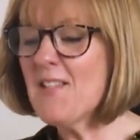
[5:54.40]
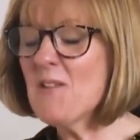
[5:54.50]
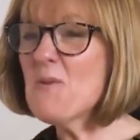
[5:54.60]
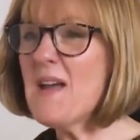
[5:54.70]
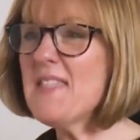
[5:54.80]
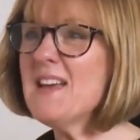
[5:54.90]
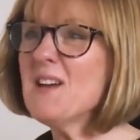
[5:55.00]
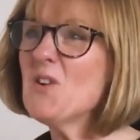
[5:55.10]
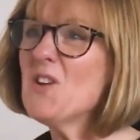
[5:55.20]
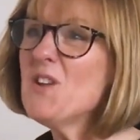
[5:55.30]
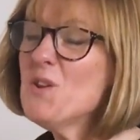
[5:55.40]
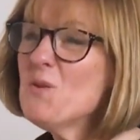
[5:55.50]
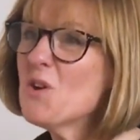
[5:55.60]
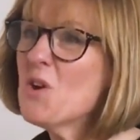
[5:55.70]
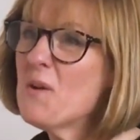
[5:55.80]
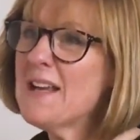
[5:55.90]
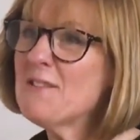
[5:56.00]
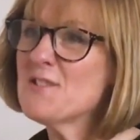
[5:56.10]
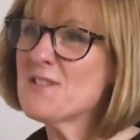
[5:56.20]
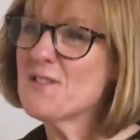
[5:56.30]
Whether you are going
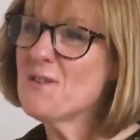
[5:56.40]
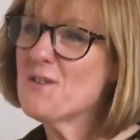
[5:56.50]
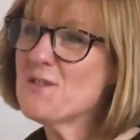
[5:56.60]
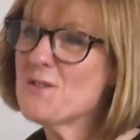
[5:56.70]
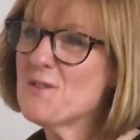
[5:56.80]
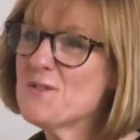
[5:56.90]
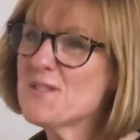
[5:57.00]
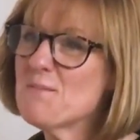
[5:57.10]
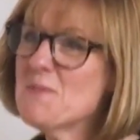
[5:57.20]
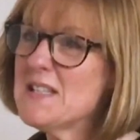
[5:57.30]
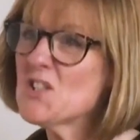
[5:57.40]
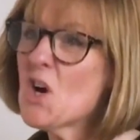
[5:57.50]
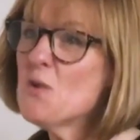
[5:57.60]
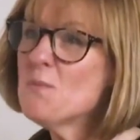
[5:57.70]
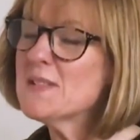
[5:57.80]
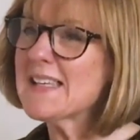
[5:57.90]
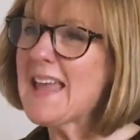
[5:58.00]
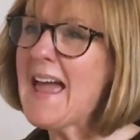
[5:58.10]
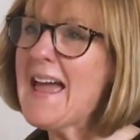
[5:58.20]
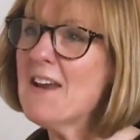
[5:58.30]
out to, to somebody's home as a
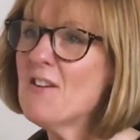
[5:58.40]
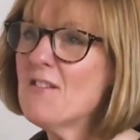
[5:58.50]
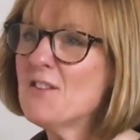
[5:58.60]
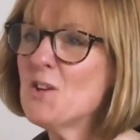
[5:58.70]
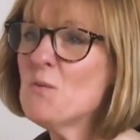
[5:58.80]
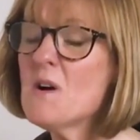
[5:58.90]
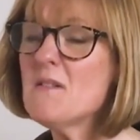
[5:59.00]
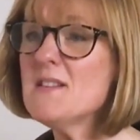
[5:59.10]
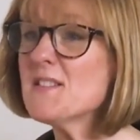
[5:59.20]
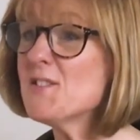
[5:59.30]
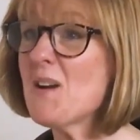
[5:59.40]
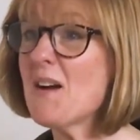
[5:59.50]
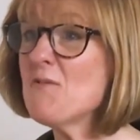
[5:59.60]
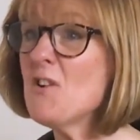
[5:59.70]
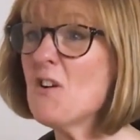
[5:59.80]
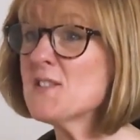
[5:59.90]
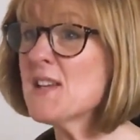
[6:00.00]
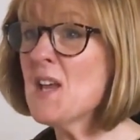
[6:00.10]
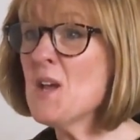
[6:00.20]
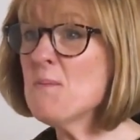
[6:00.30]
carer and you're worried because you haven't got
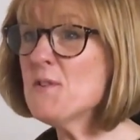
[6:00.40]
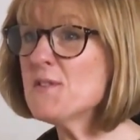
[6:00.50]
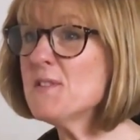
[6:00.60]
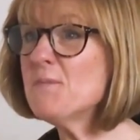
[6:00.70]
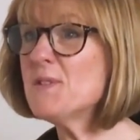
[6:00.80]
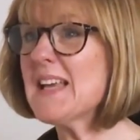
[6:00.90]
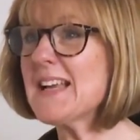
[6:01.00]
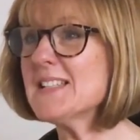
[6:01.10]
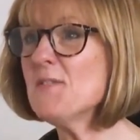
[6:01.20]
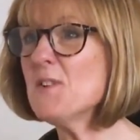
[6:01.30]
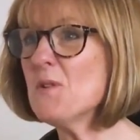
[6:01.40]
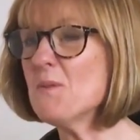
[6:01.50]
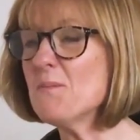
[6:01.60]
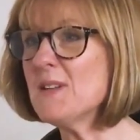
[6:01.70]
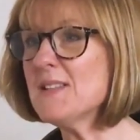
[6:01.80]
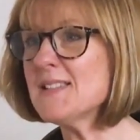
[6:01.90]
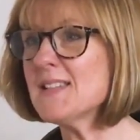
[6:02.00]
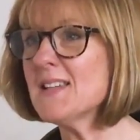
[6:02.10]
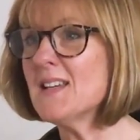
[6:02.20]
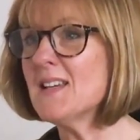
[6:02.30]
personal protective equipment,